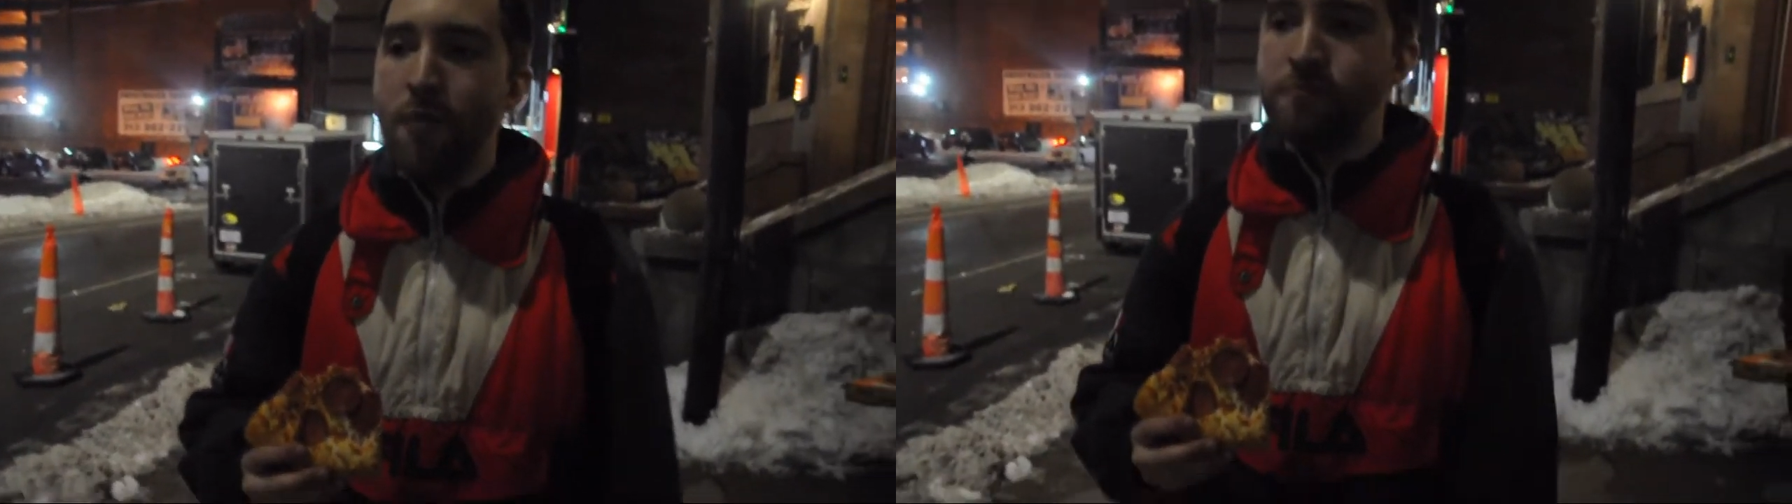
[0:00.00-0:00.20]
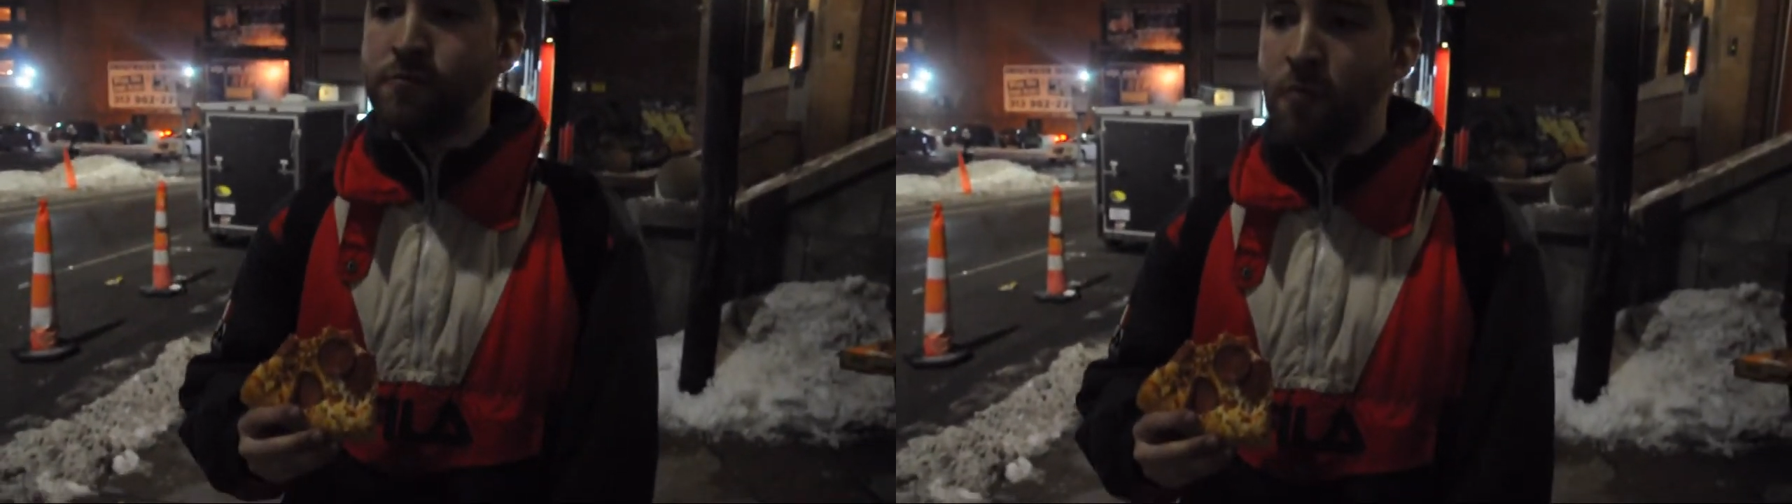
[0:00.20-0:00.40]

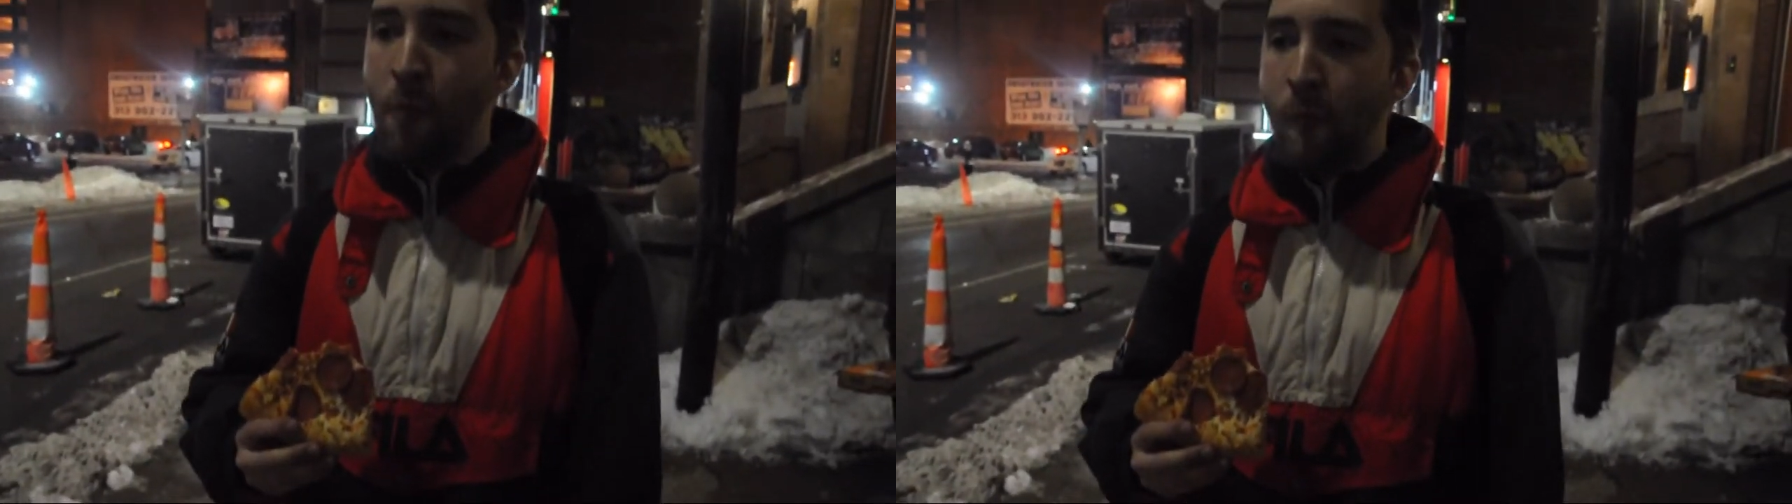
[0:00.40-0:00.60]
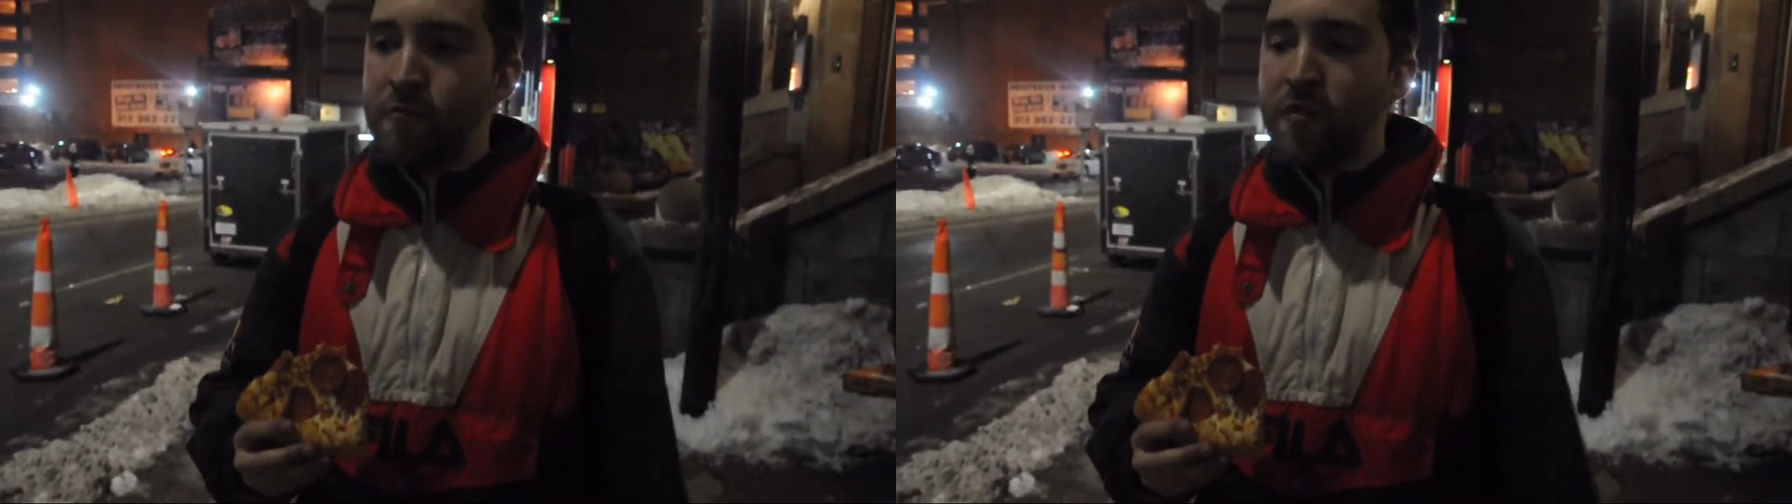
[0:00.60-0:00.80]

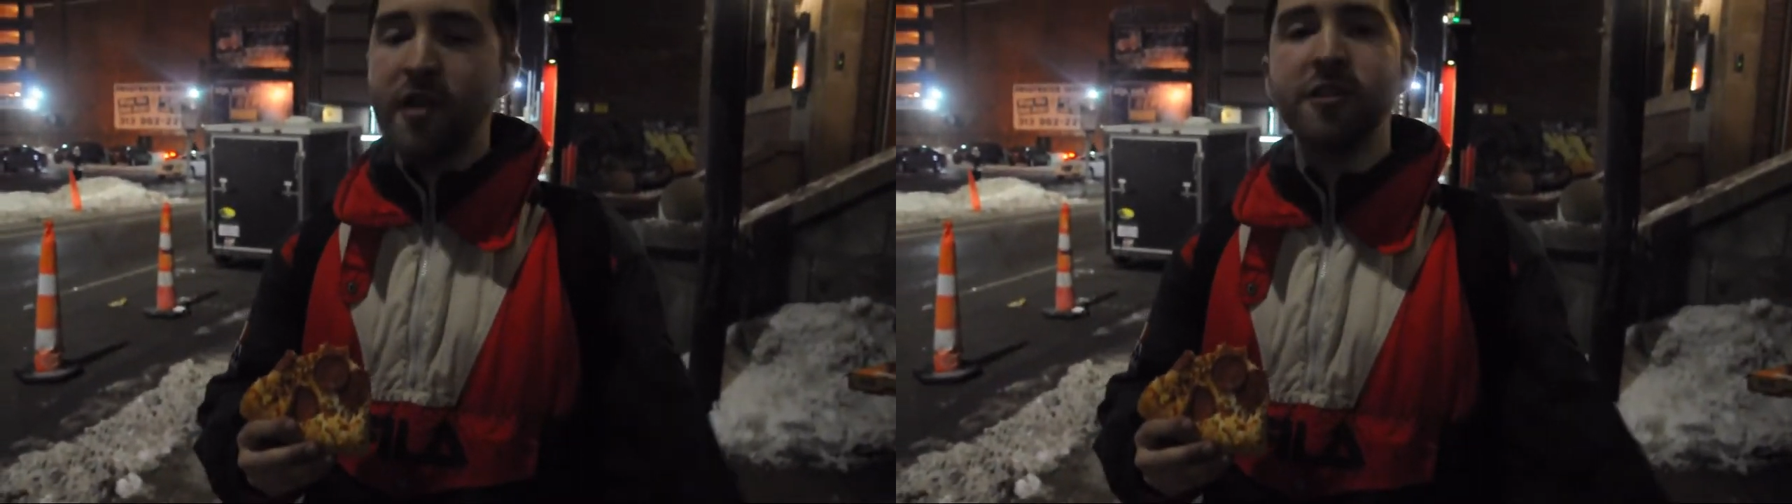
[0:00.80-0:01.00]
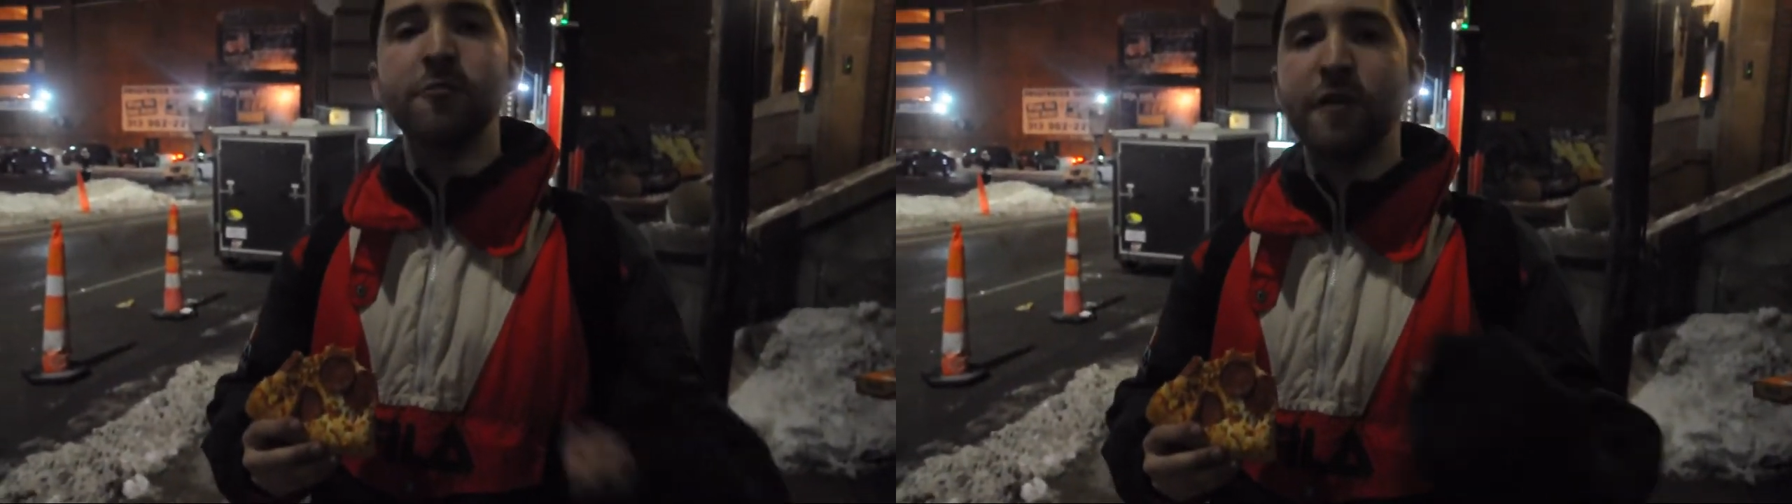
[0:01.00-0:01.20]

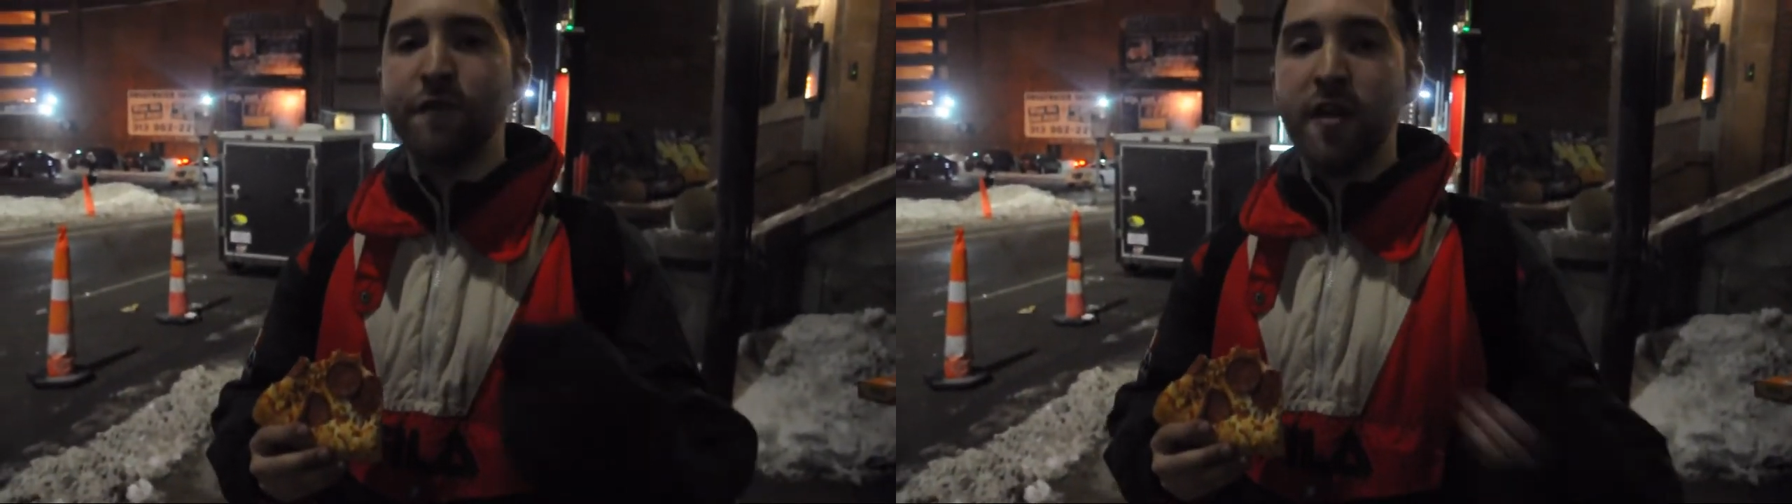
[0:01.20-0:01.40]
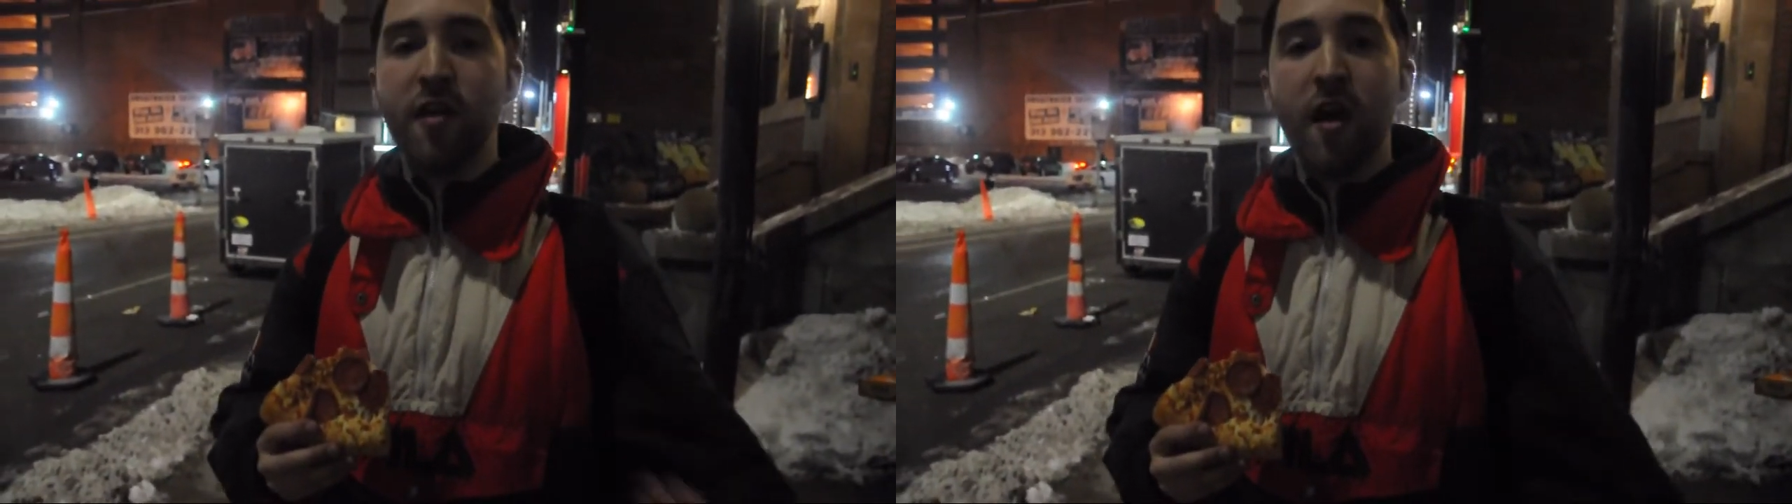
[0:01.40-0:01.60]
I'm not a big
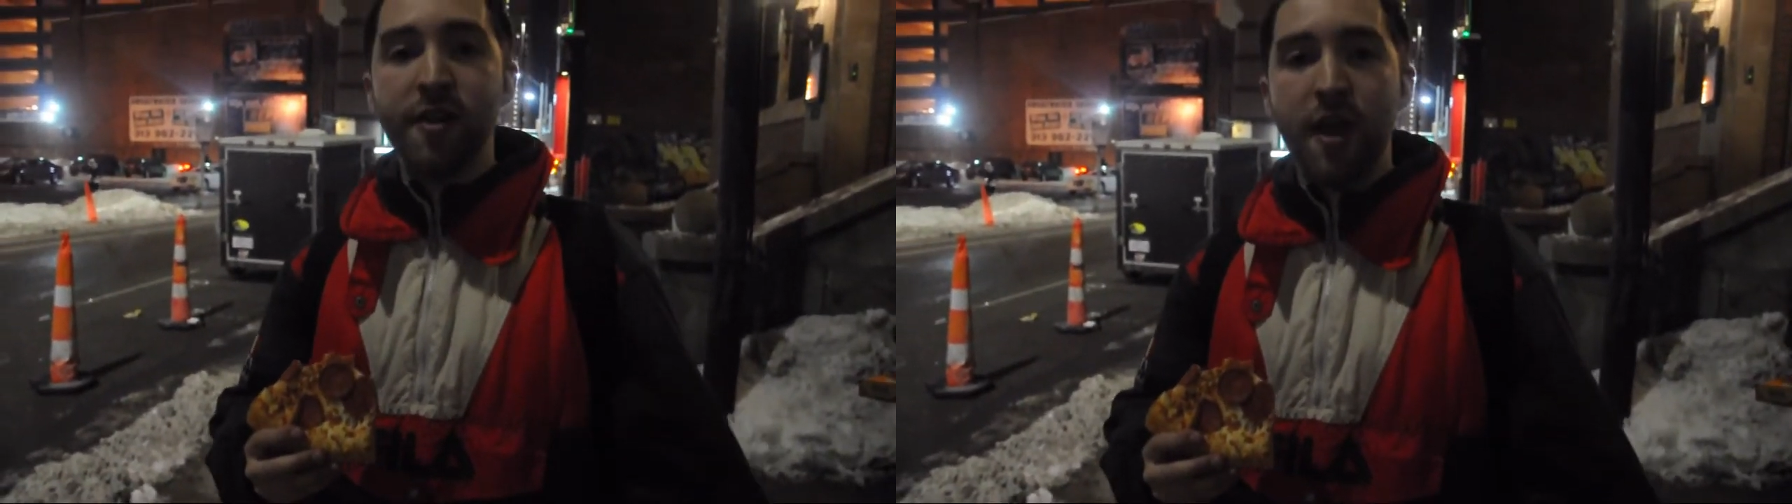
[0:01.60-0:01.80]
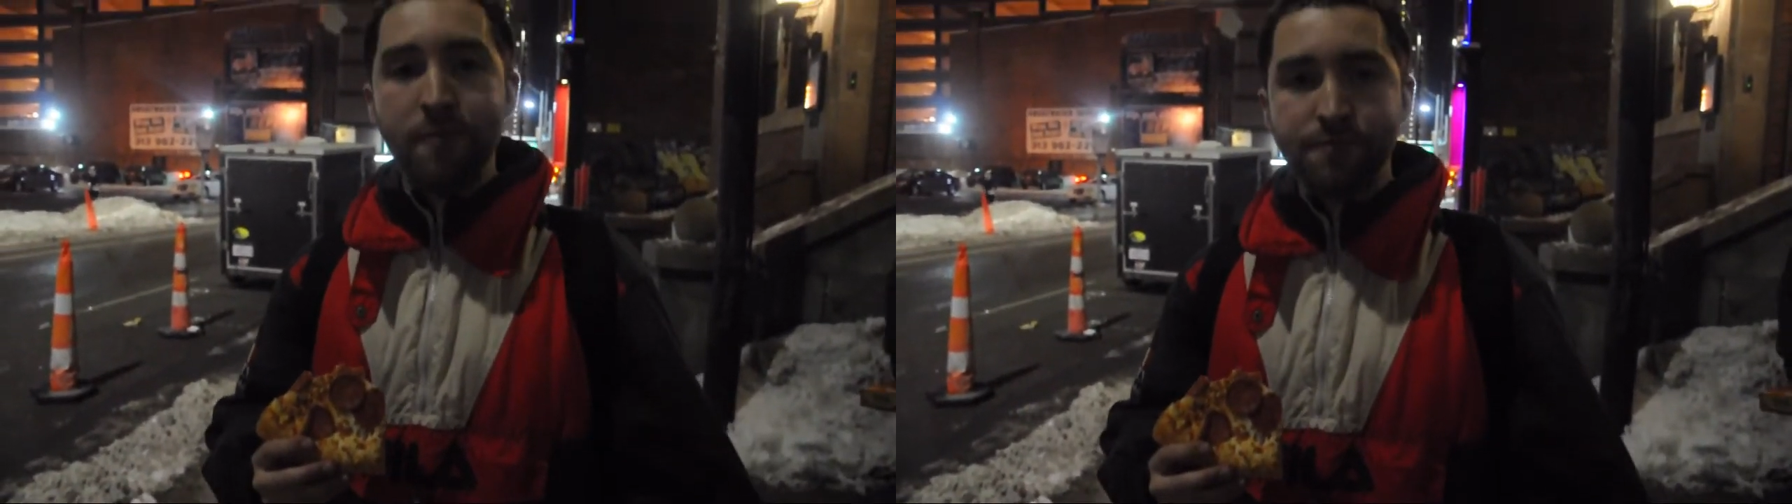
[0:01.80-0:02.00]
fan of Kanye.